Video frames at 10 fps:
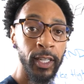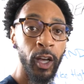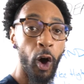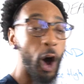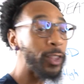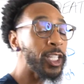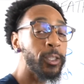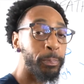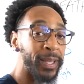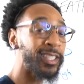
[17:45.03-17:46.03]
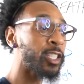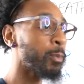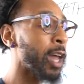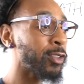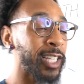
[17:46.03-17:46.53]
All these business
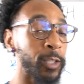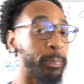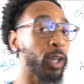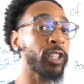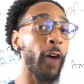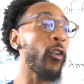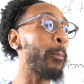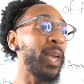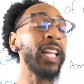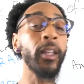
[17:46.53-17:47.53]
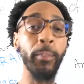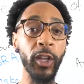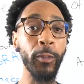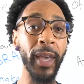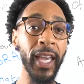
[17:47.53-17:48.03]
models that's built off of being the
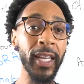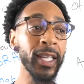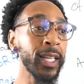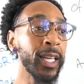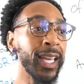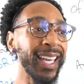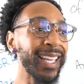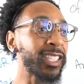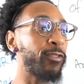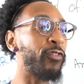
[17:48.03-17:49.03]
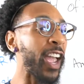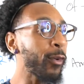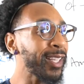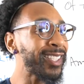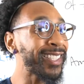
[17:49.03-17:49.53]
middleman, it's
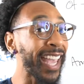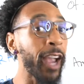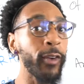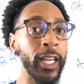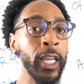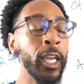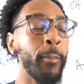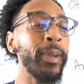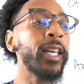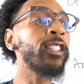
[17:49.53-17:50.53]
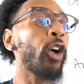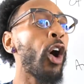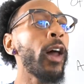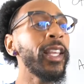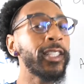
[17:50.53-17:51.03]
very scary, because
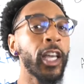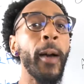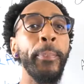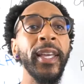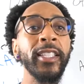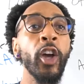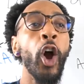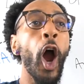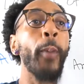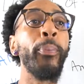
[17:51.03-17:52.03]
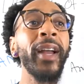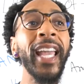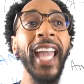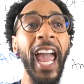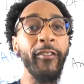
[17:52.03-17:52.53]
all these companies are
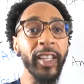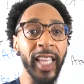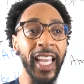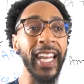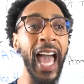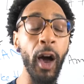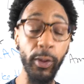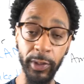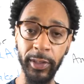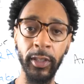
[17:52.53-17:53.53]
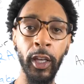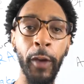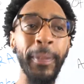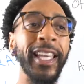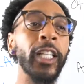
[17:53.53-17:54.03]
bringing everything in-house
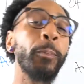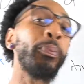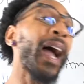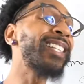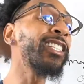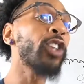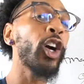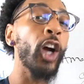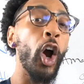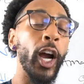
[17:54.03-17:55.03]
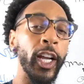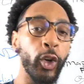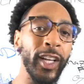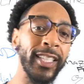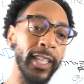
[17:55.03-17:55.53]
because prices are
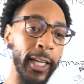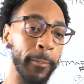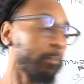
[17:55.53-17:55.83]
increasing.